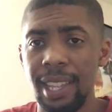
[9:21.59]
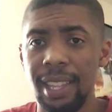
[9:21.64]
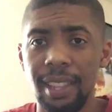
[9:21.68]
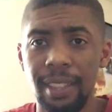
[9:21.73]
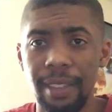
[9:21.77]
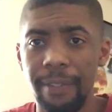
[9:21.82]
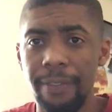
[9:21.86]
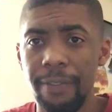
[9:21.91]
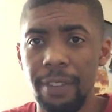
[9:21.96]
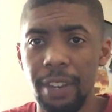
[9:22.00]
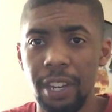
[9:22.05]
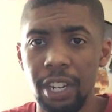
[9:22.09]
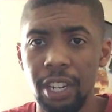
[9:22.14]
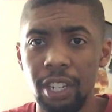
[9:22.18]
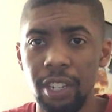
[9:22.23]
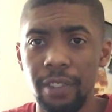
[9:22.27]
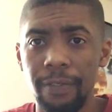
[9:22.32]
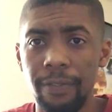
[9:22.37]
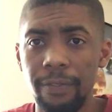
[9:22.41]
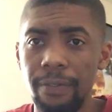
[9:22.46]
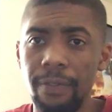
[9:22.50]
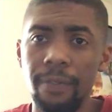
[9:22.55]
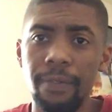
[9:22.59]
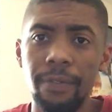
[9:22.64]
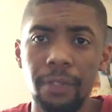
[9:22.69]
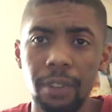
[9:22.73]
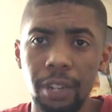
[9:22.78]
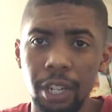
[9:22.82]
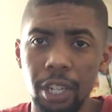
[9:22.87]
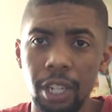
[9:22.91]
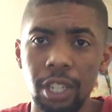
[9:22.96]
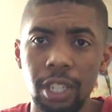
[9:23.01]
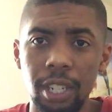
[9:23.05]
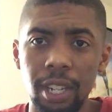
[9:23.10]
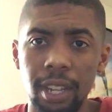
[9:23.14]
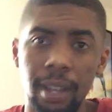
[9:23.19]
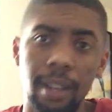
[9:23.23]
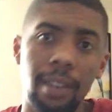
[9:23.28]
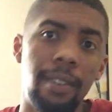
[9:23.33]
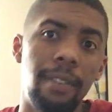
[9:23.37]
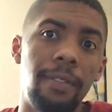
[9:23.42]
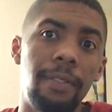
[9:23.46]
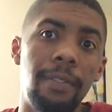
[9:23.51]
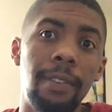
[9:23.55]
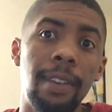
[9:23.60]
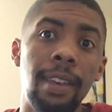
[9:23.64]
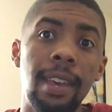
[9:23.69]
the footage of